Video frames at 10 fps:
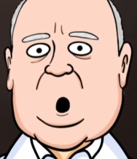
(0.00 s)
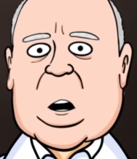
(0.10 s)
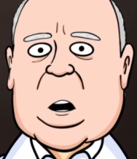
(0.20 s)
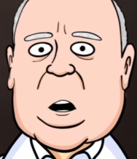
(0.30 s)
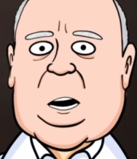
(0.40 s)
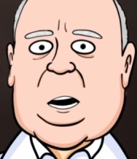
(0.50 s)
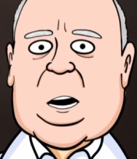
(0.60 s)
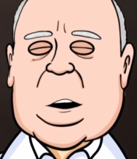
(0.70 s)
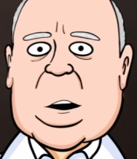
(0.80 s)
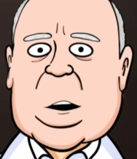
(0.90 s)
After a
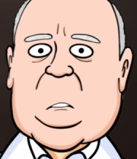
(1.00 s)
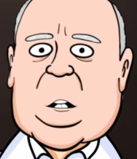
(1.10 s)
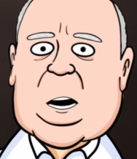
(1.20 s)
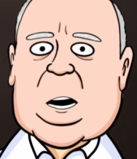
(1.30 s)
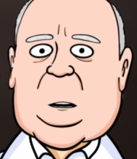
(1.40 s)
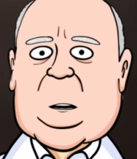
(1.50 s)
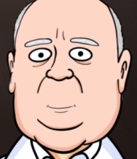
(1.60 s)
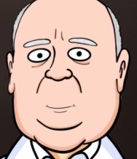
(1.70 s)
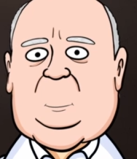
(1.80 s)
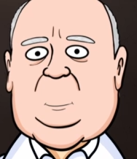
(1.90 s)
few months, patients
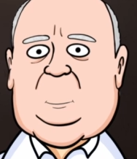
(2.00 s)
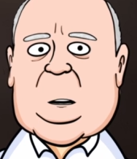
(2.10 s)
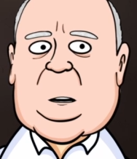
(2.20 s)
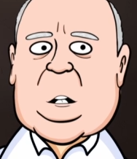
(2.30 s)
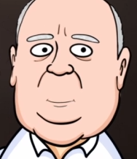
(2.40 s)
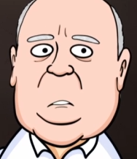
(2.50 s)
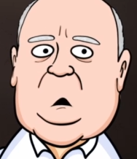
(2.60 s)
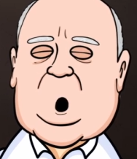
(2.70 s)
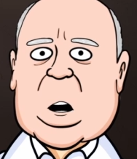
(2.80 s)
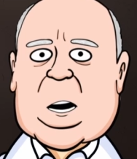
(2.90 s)
that had to
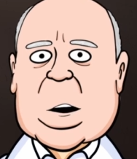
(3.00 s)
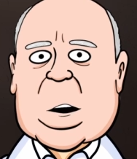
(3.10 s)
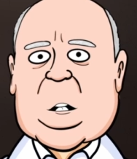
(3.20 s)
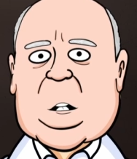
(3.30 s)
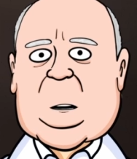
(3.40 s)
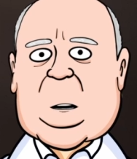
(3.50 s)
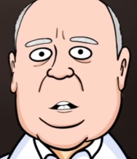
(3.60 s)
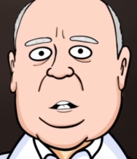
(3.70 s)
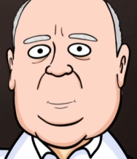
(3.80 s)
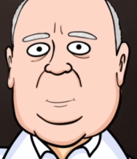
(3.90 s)
be
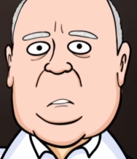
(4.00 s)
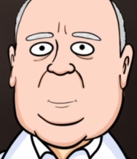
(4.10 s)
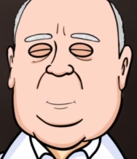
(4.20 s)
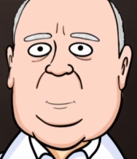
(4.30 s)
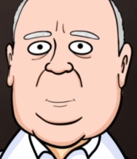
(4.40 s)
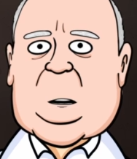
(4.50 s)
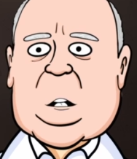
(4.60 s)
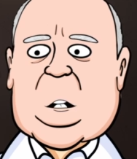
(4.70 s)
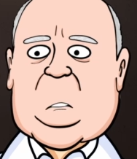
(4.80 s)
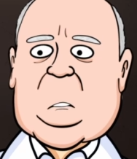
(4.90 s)
shackled were being
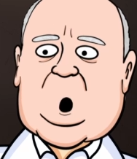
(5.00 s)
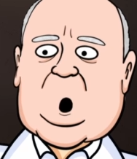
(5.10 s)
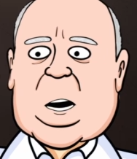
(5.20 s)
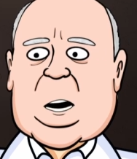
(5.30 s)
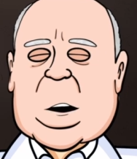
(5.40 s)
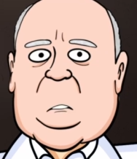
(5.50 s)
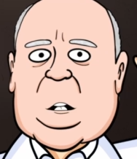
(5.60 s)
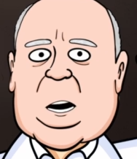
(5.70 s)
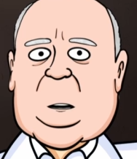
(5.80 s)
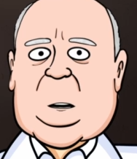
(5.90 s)
allowed to
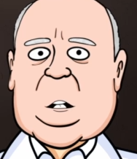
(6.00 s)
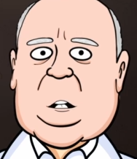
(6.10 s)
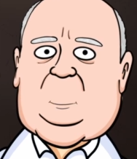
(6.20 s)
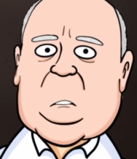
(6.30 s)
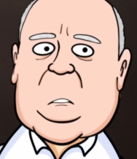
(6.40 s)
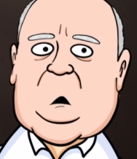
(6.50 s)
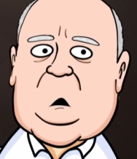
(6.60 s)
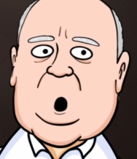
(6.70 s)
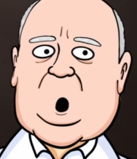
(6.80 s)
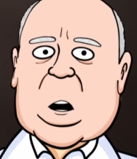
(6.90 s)
walk freely,
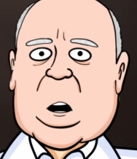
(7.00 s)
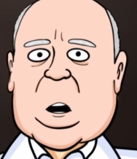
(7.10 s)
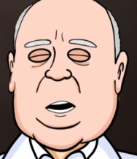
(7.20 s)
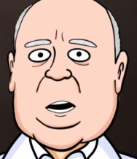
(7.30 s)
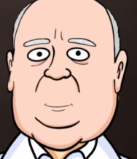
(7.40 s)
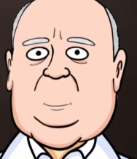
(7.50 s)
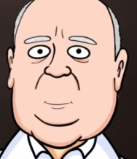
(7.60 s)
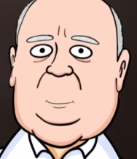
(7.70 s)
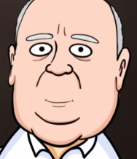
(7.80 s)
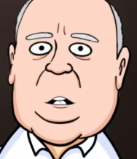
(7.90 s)
he
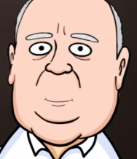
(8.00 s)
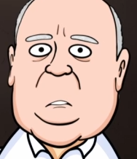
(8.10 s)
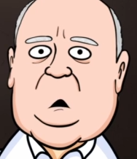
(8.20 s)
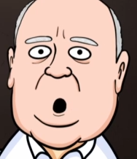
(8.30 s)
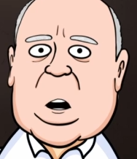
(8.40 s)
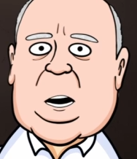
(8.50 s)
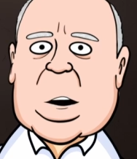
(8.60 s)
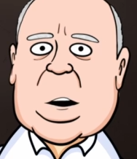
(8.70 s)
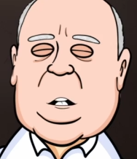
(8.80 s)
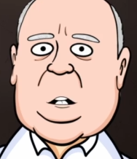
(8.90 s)
told me.
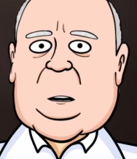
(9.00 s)
Others